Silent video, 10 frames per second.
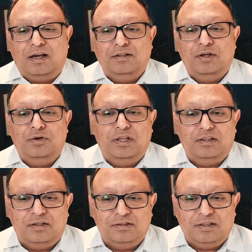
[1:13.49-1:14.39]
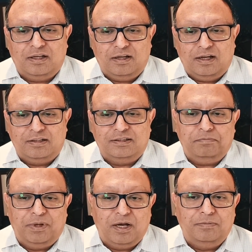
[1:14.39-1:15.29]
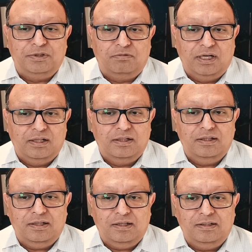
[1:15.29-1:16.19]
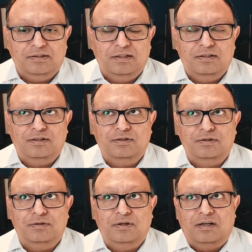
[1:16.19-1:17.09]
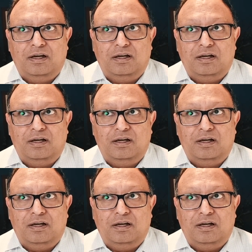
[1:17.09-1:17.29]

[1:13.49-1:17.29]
I know that it becomes really easy to